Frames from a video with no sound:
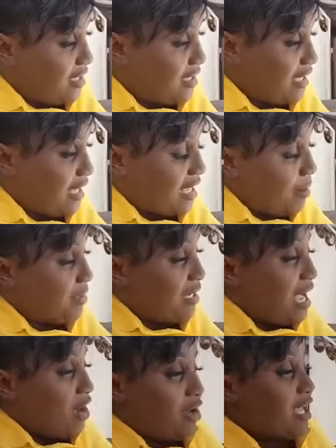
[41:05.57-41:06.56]
Yeah, come in
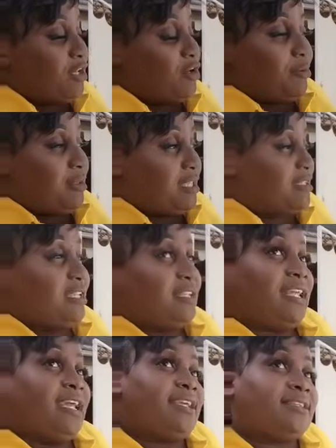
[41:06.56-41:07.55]
now, go get my
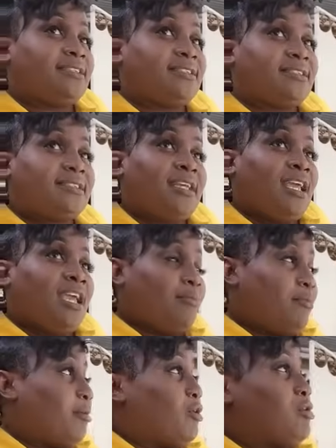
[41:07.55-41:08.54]
meeting there.
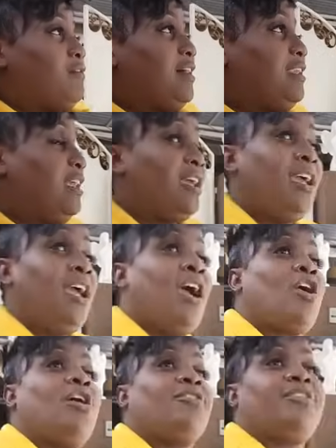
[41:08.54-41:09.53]
Let me go over there.
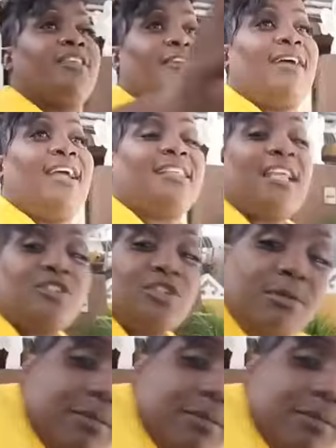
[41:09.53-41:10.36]
Come stay right here, sir.